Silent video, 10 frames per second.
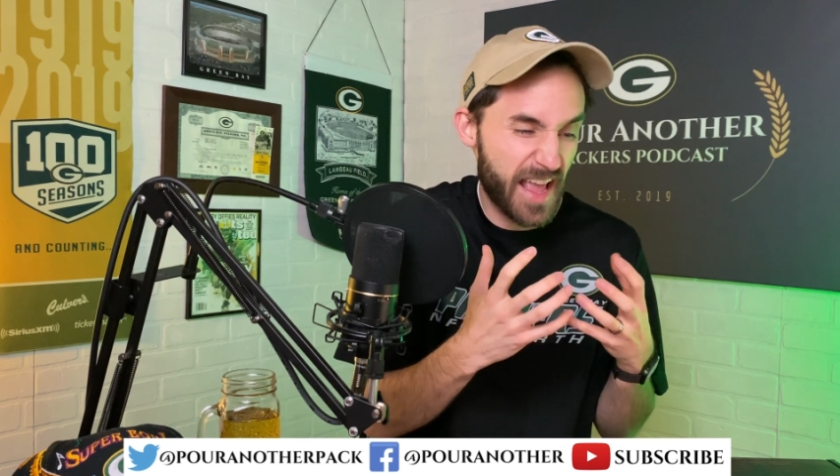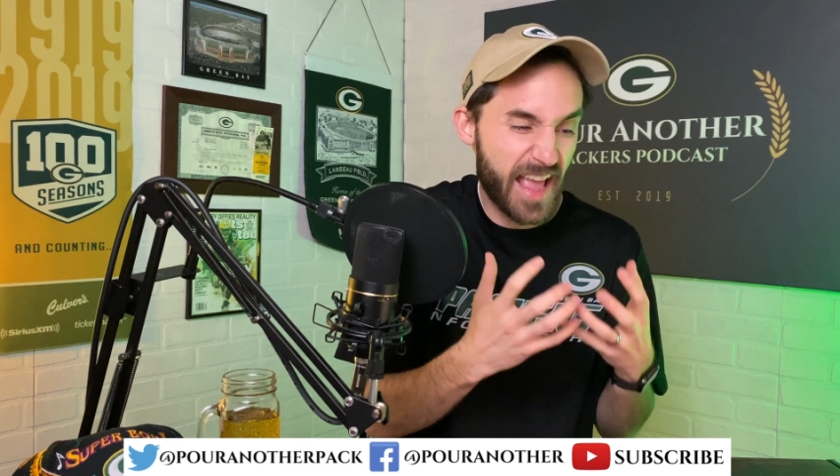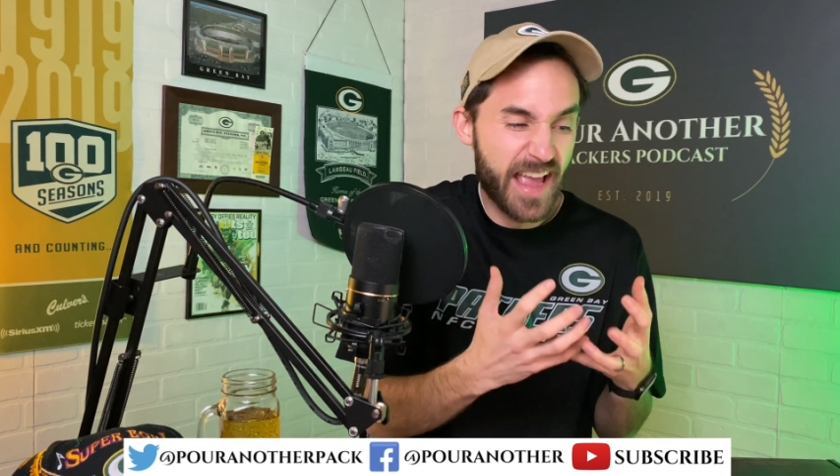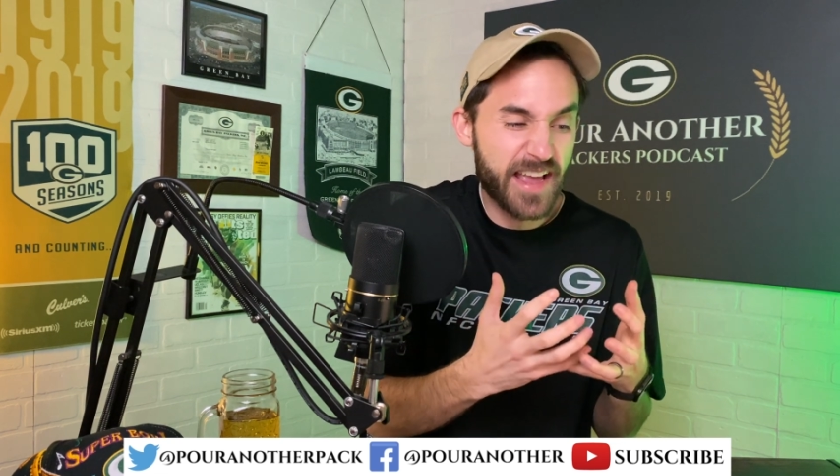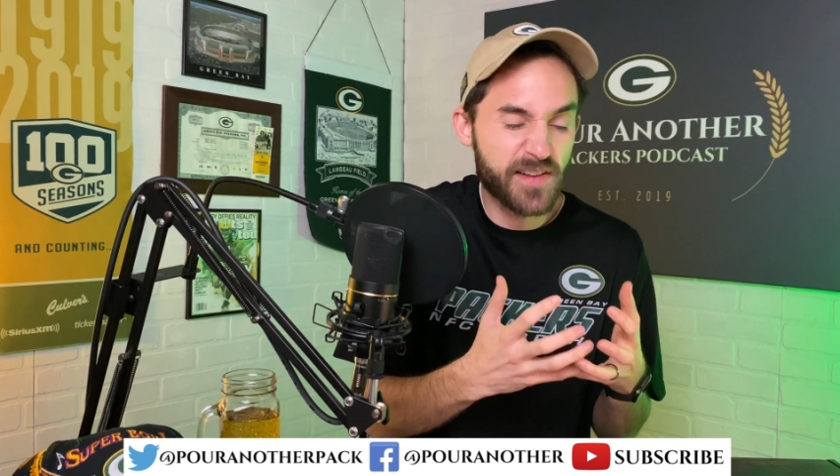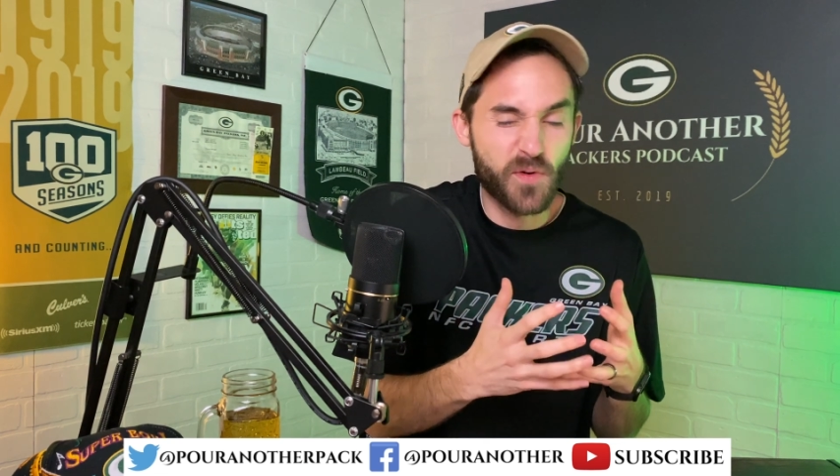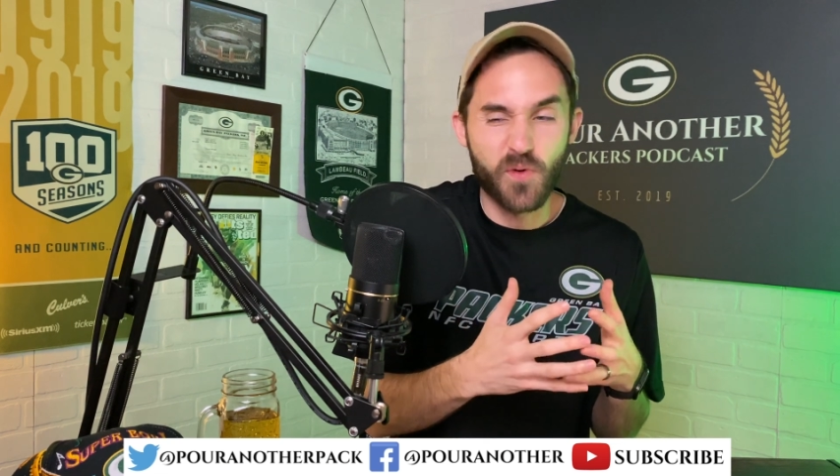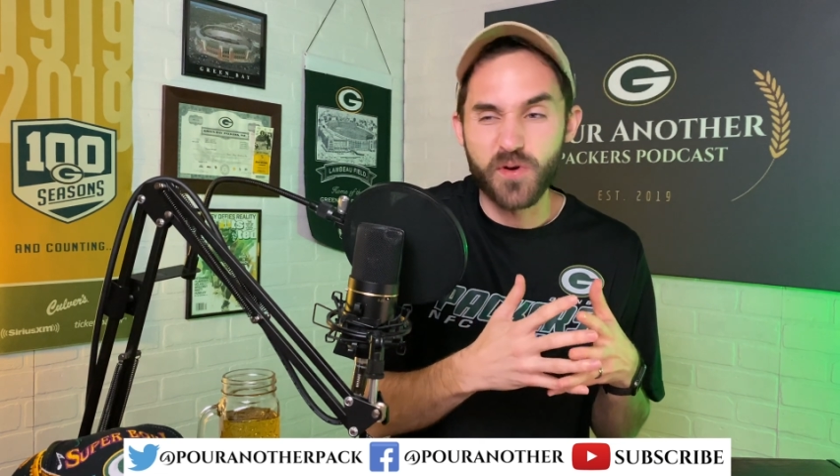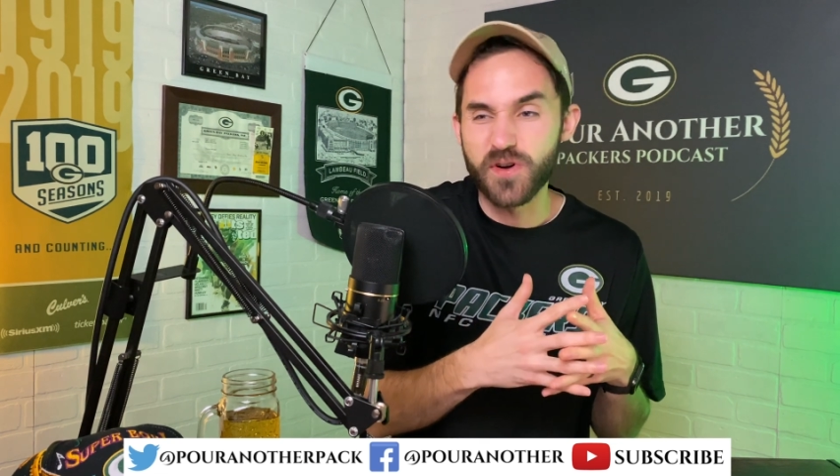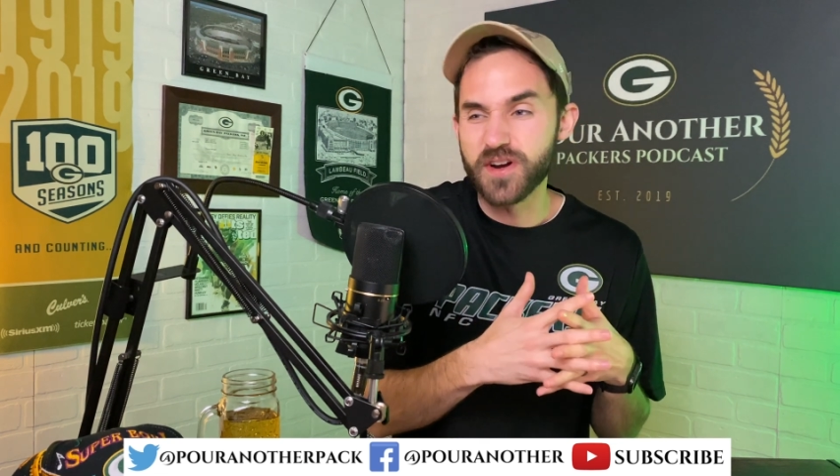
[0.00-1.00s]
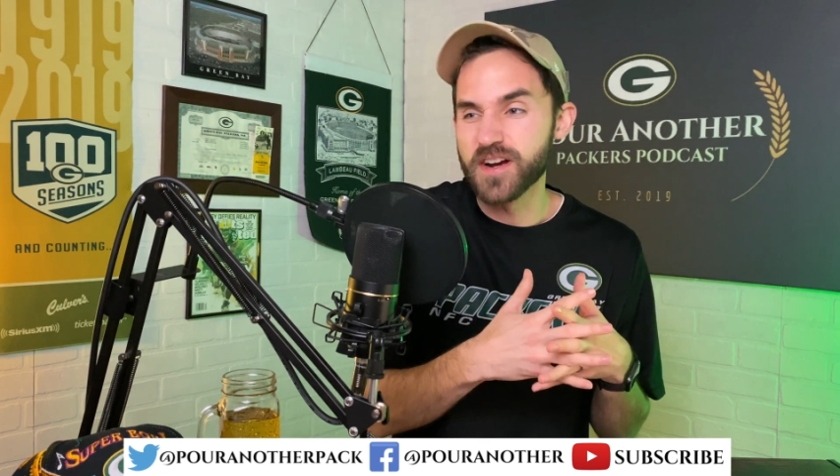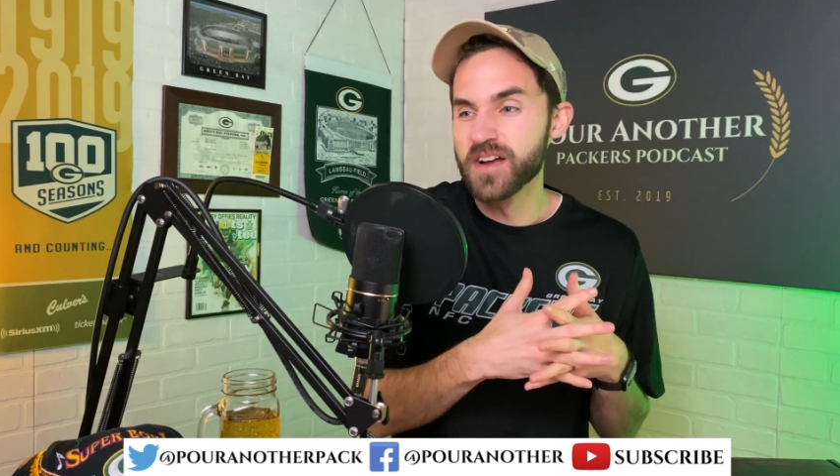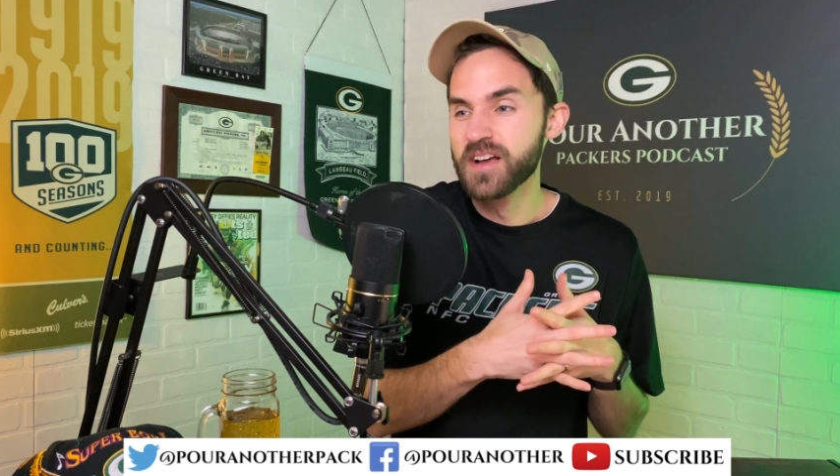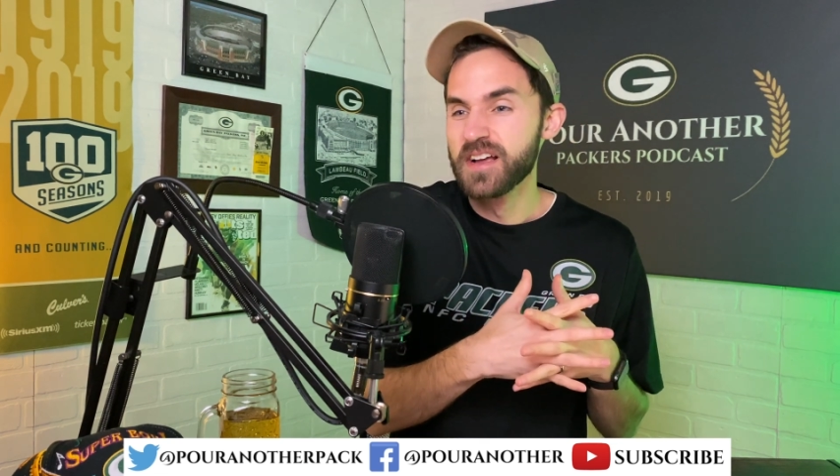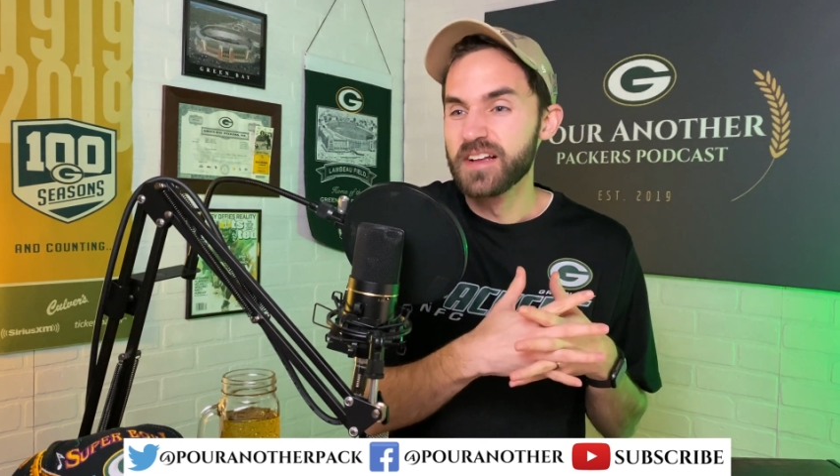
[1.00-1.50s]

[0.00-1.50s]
Hate or